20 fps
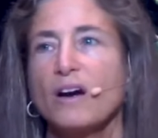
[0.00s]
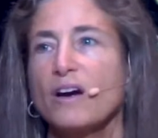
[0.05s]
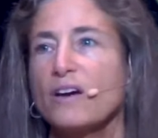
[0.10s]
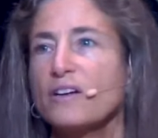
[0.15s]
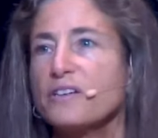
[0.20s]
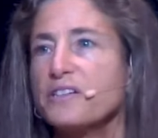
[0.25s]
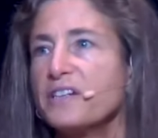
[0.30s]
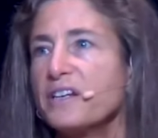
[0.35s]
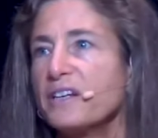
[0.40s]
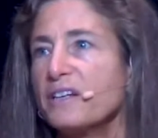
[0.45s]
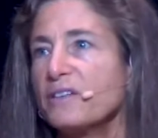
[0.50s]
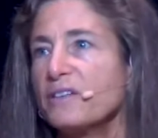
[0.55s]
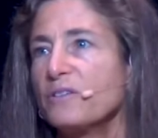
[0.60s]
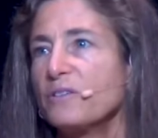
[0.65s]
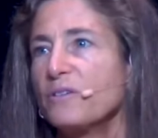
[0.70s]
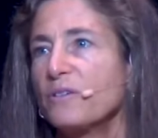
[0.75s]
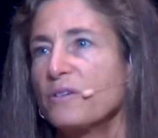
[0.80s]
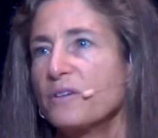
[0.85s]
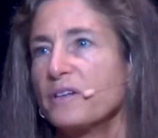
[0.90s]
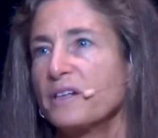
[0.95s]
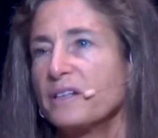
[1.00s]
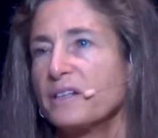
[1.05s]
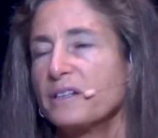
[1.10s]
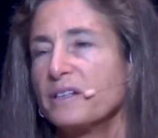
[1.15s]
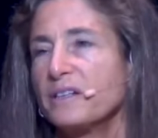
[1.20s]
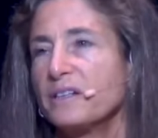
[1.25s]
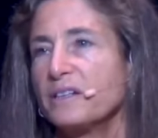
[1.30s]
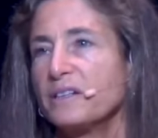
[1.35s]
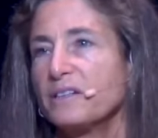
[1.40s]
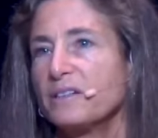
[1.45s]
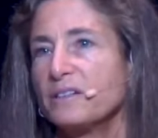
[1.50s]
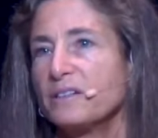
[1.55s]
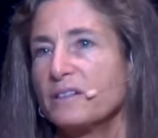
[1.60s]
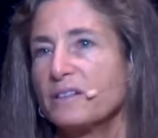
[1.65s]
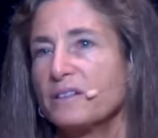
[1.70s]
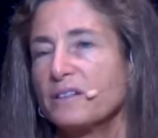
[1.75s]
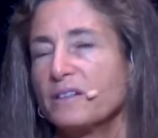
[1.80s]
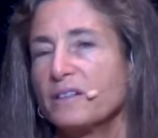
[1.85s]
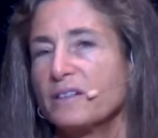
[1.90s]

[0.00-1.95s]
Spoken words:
Our gender orientation.